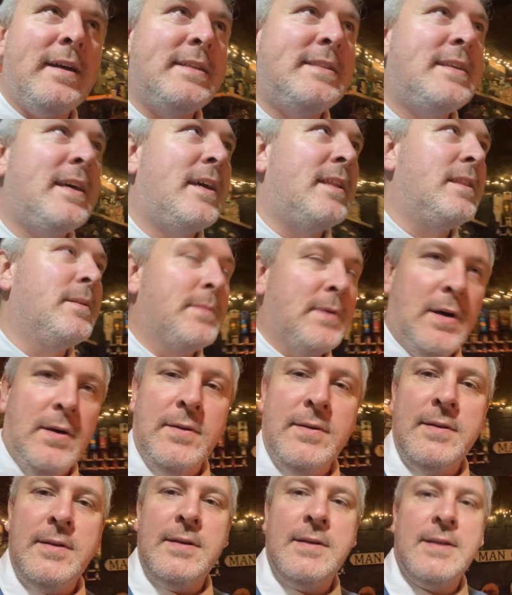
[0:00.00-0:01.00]
I turn them
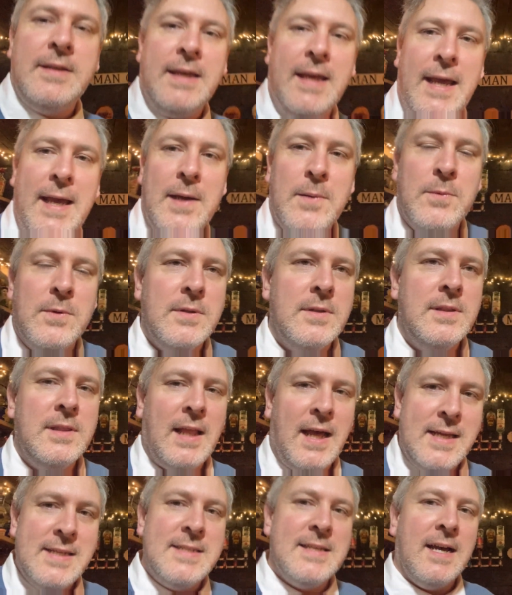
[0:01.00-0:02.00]
on, it will
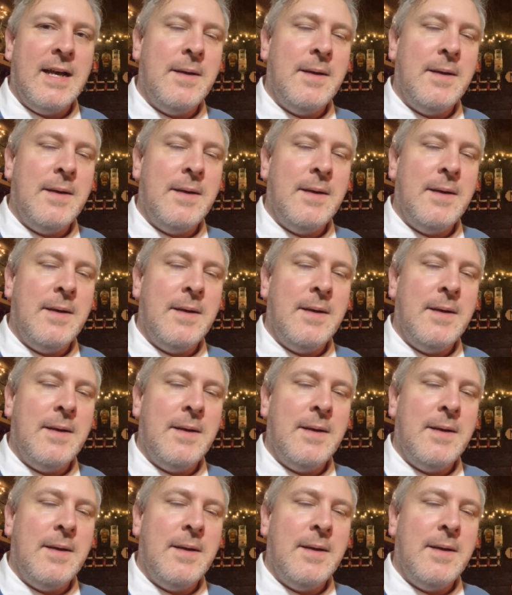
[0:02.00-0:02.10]
light